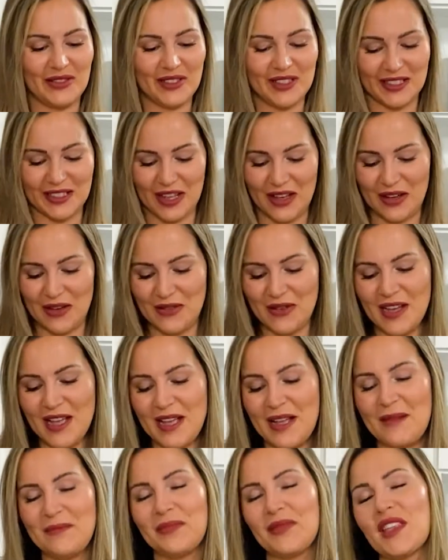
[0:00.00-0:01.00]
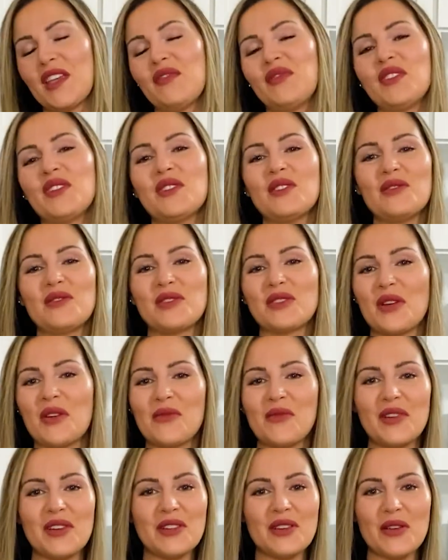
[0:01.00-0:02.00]
So if you don't
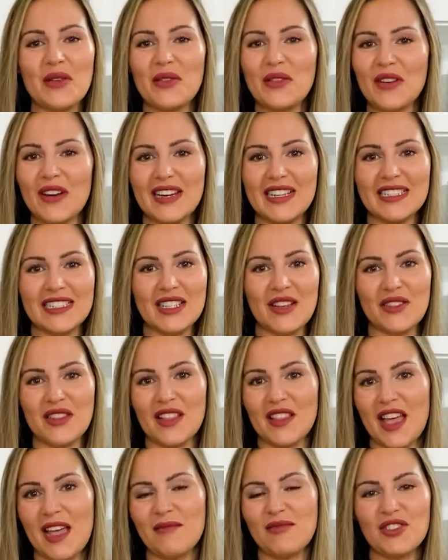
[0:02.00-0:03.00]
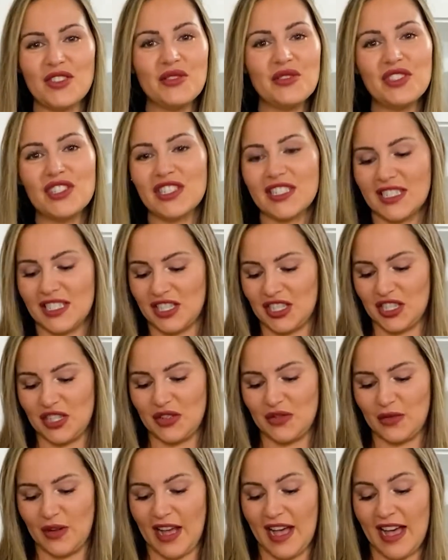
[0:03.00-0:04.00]
want to go crazy on the lime juice, just
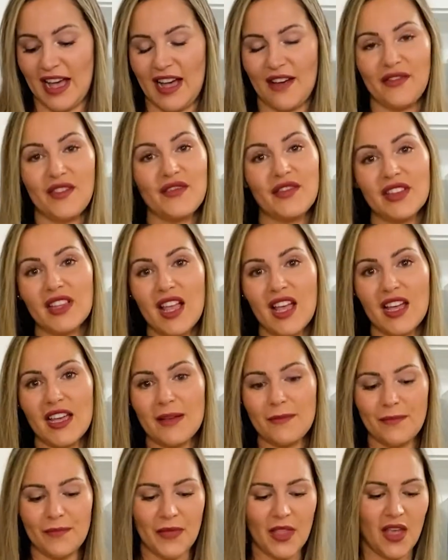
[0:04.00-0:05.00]
do half of a lime